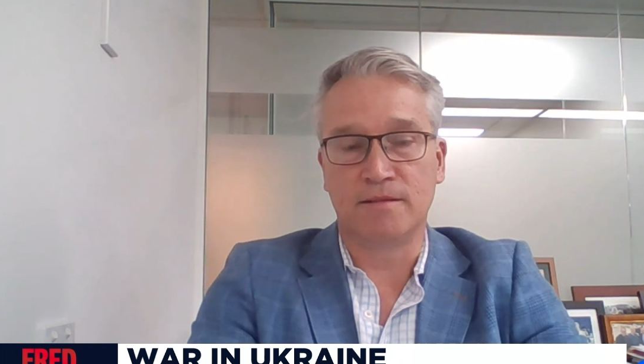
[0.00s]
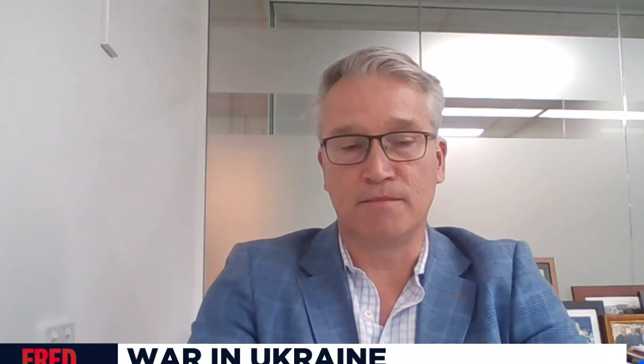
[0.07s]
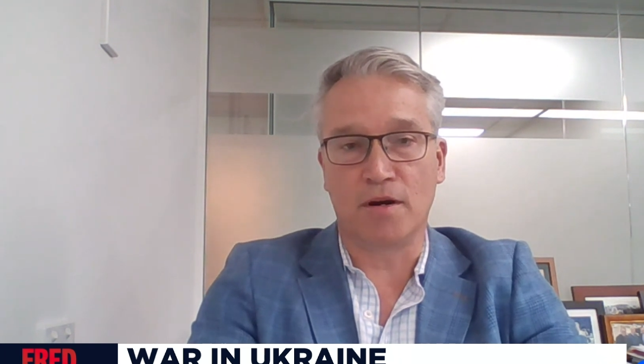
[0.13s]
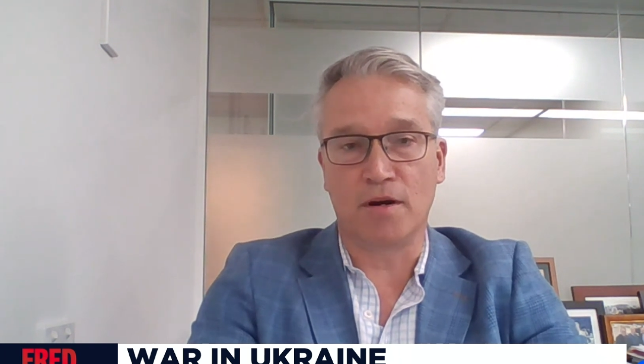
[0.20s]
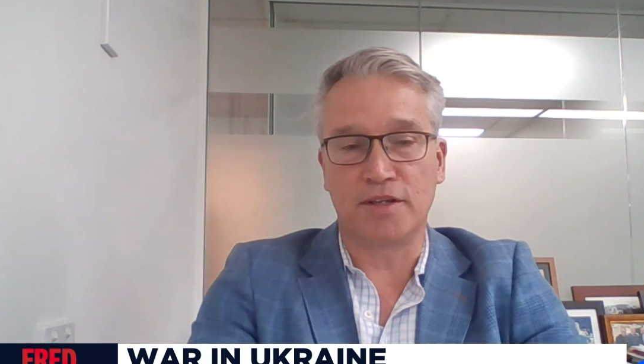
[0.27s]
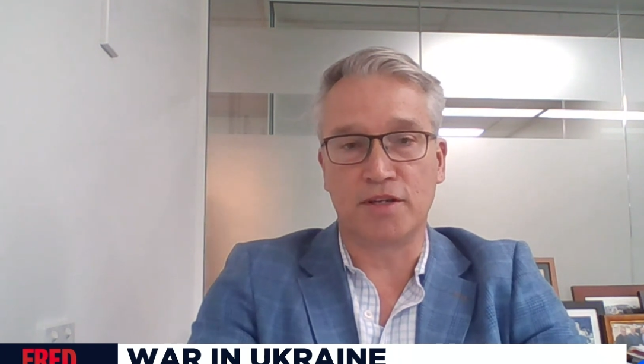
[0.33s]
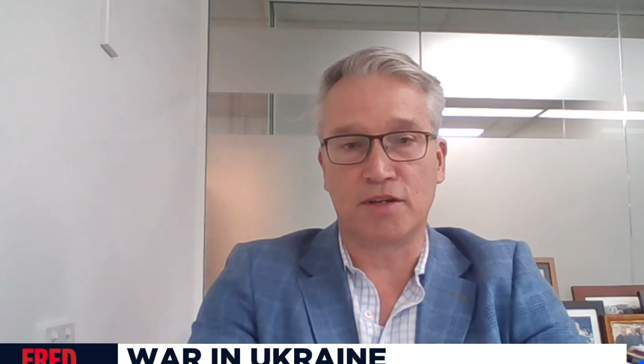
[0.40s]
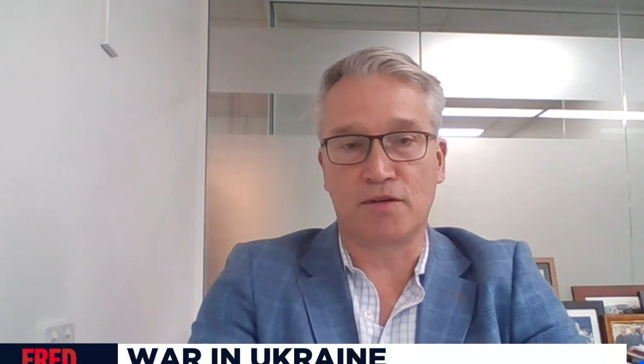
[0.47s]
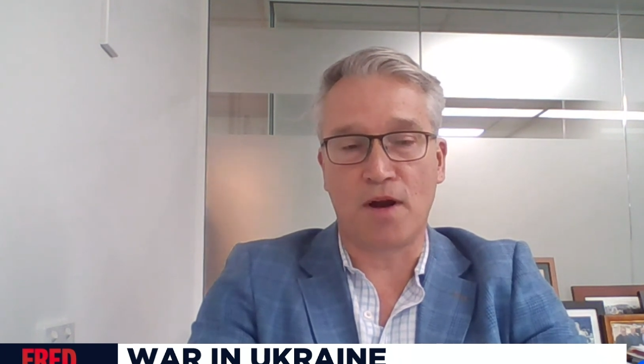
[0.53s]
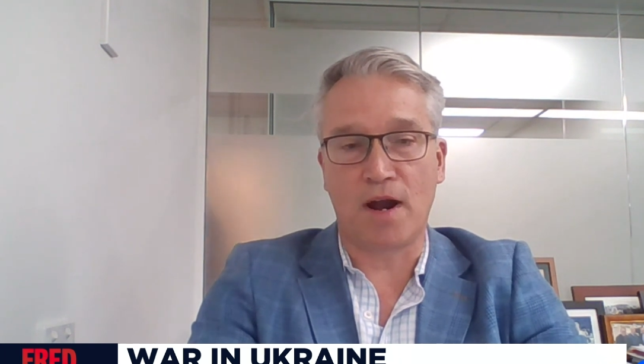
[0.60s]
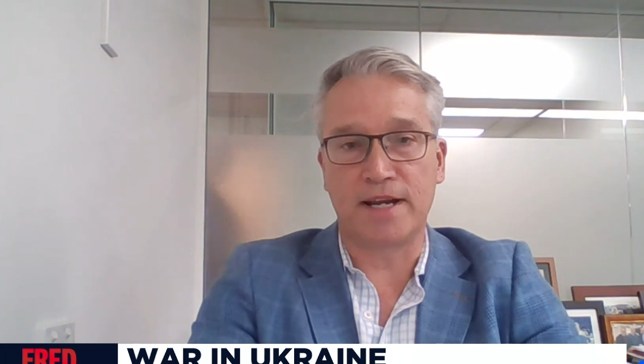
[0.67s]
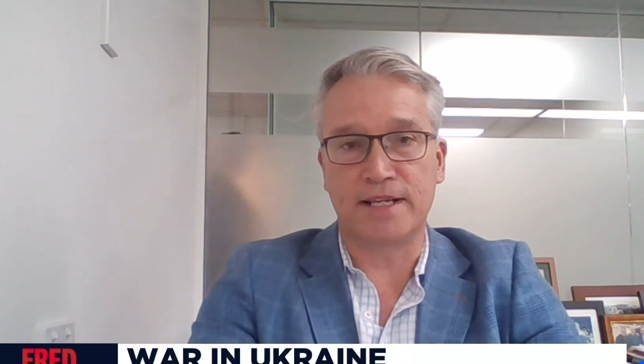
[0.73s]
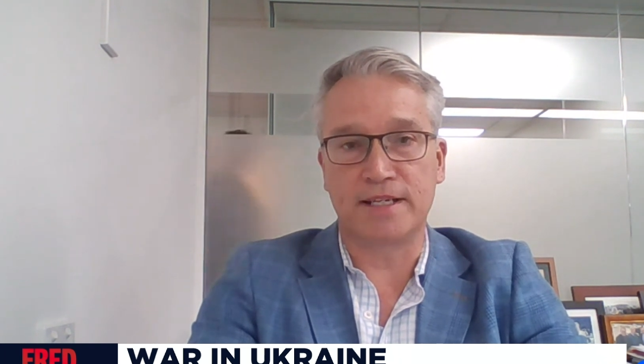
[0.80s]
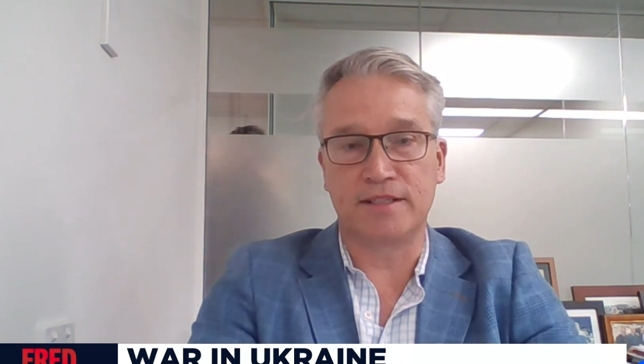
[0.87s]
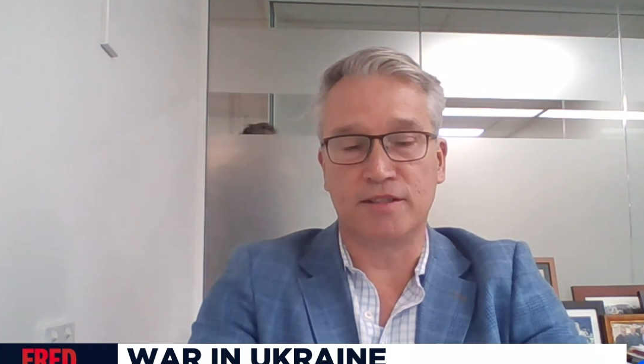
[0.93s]
by the
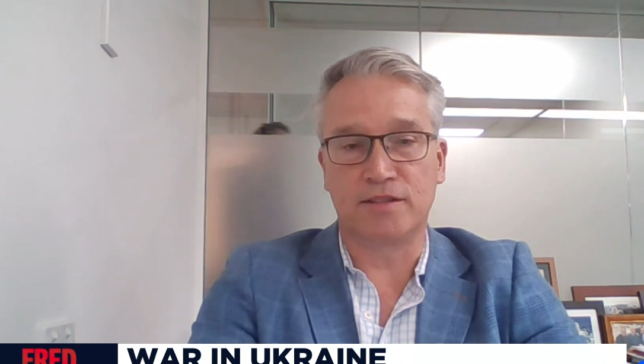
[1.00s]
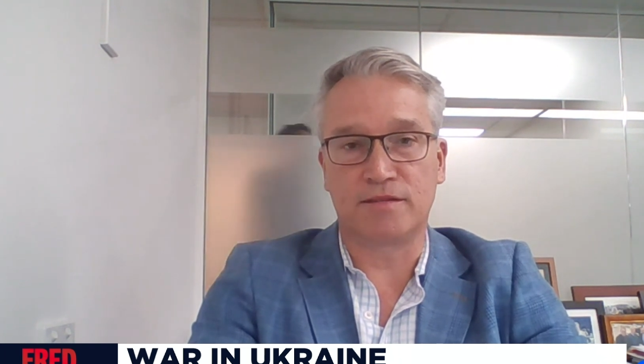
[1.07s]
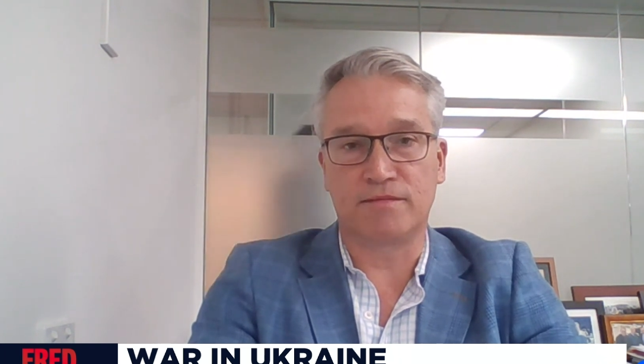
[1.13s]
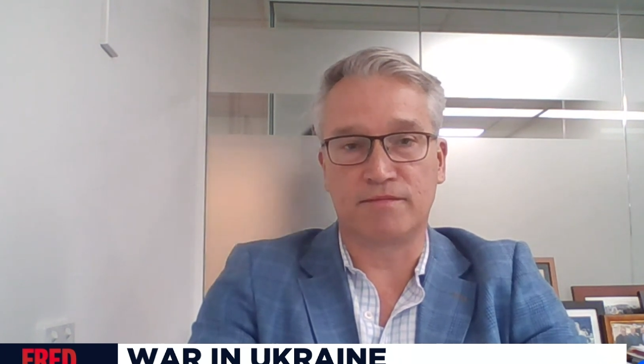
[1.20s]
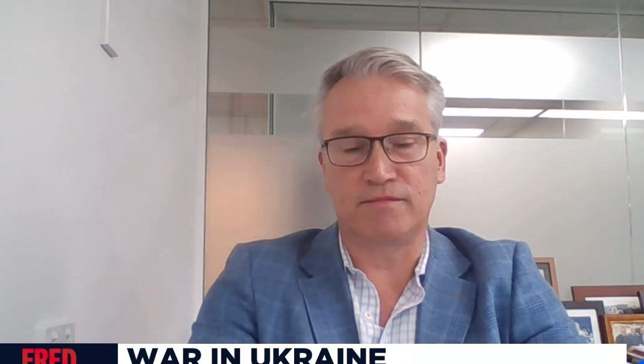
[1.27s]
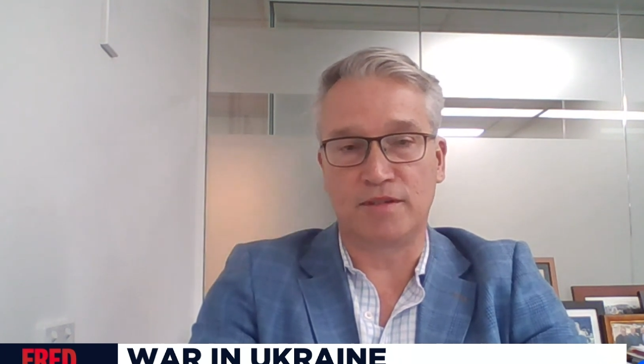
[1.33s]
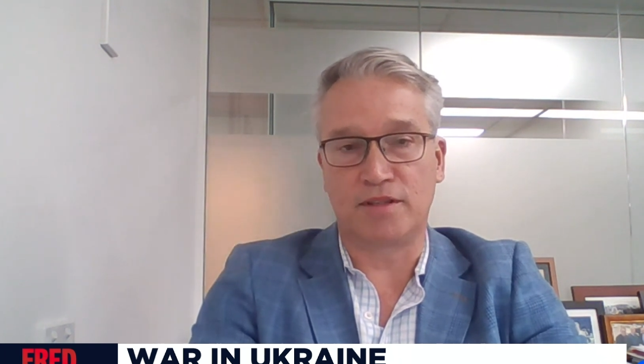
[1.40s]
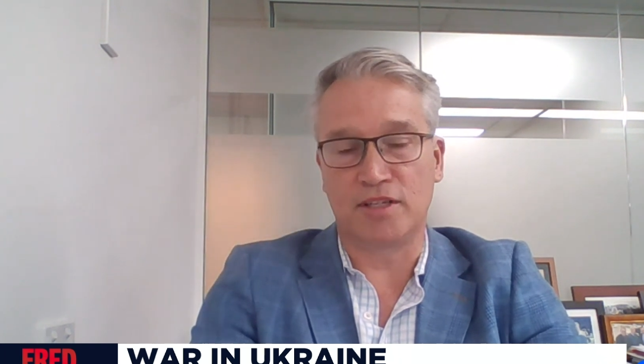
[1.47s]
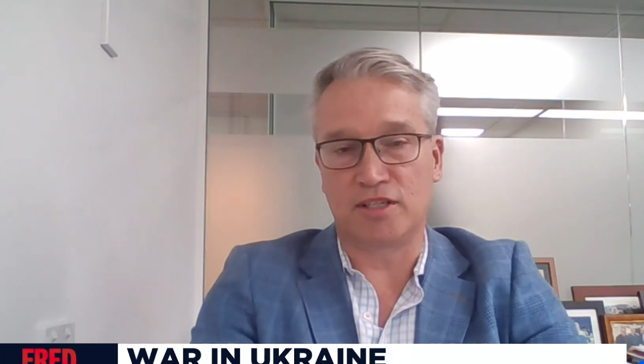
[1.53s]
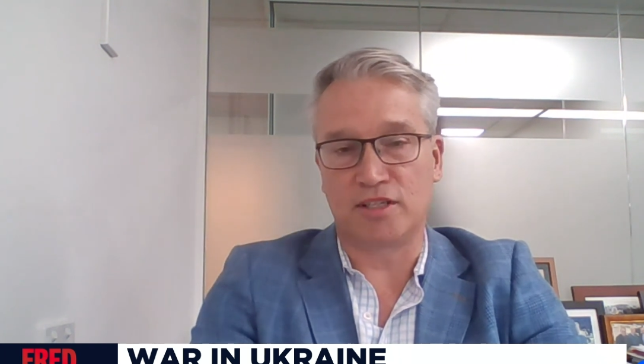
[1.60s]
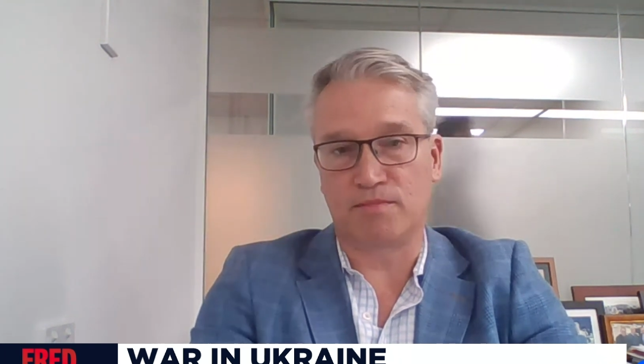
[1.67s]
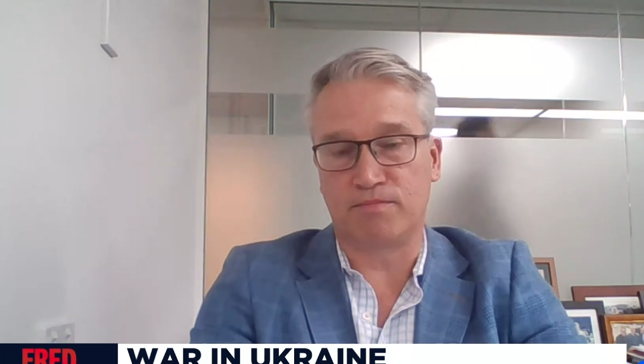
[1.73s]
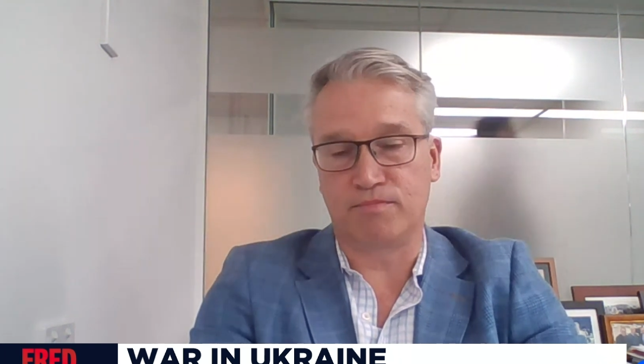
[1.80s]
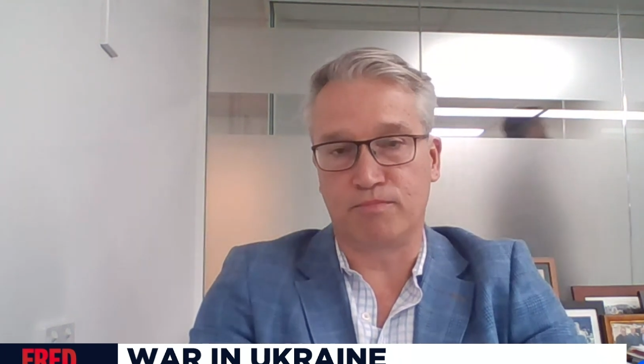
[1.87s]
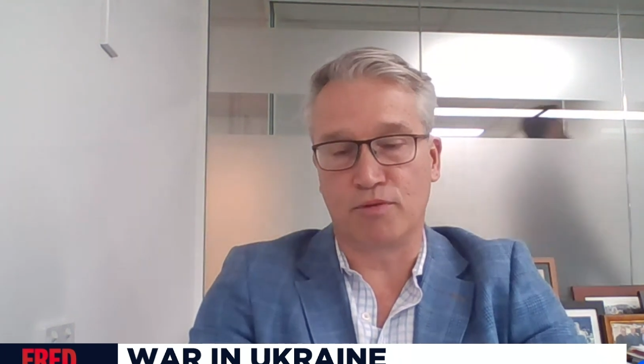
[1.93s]
Ukrainians with this